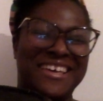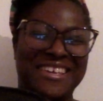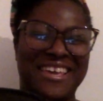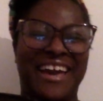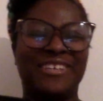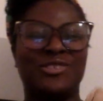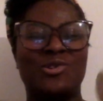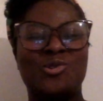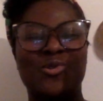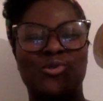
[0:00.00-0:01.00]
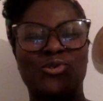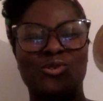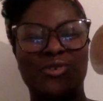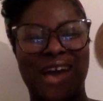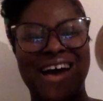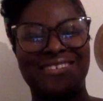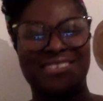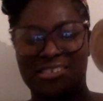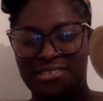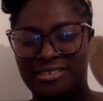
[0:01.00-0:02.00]
Yeah, so you add
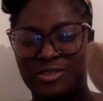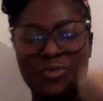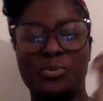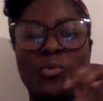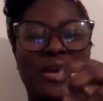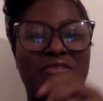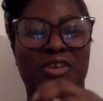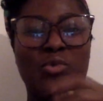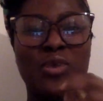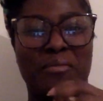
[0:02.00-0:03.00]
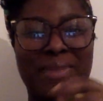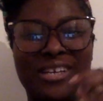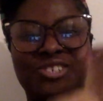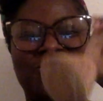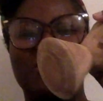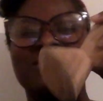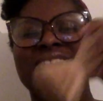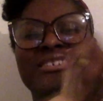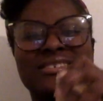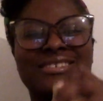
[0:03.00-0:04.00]
this, you put whatever you want to mash in
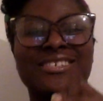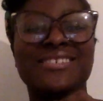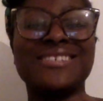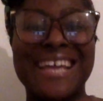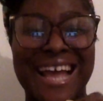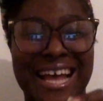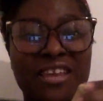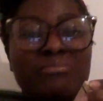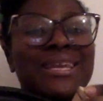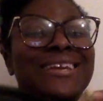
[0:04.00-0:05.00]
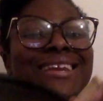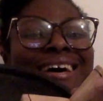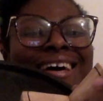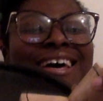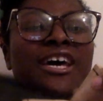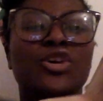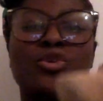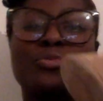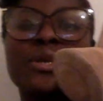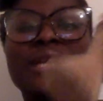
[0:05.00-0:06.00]
this. This is the Ghanaian blender.
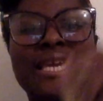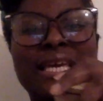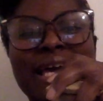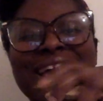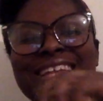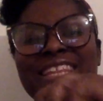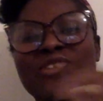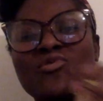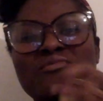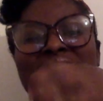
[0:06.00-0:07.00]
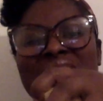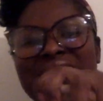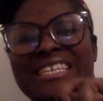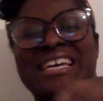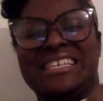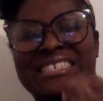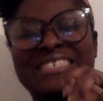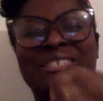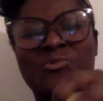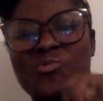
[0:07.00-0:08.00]
You put it here, then you mash it like this.